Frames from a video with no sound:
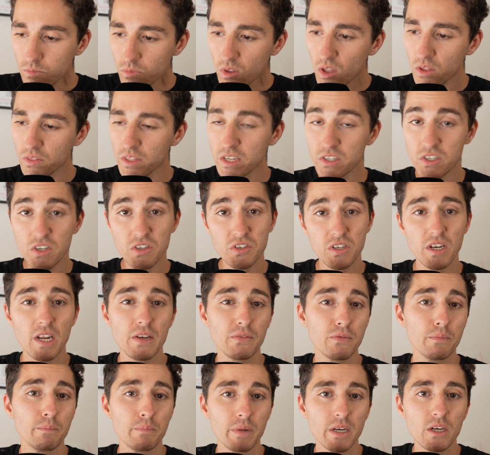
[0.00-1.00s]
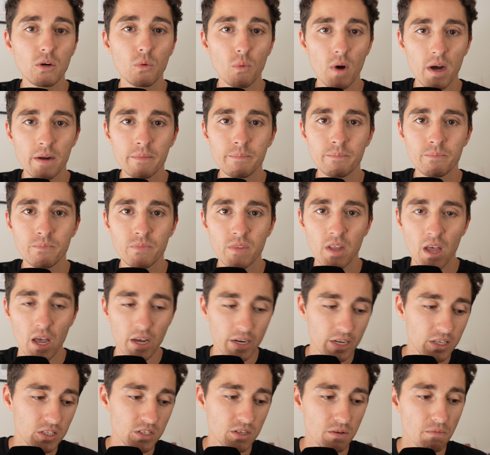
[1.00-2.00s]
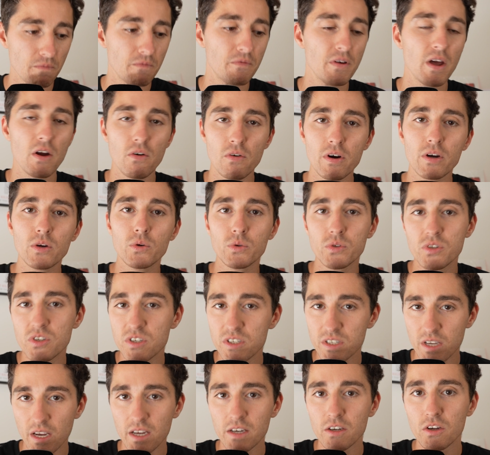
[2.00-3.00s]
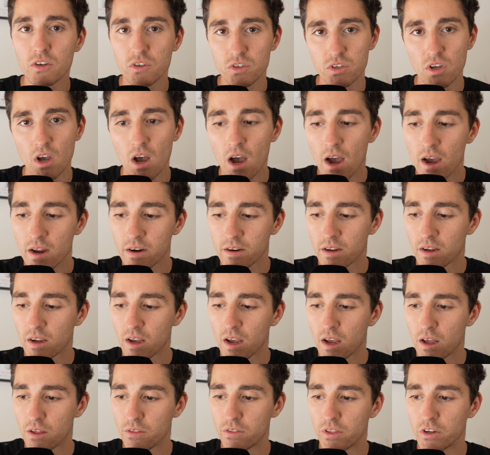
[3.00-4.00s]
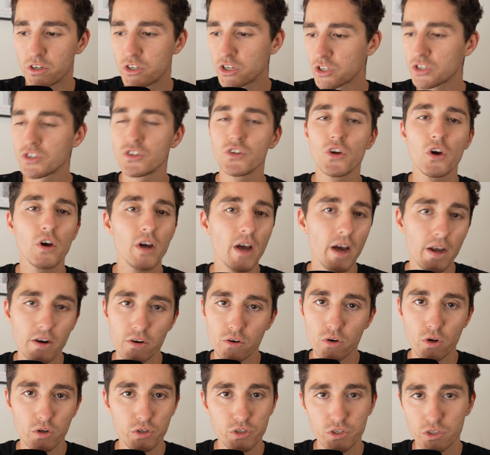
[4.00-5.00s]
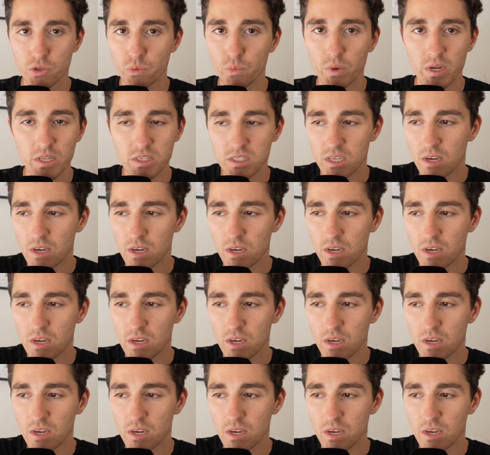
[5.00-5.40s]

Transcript: This is an even bigger one against a very good senior side that just know how to notch the wins.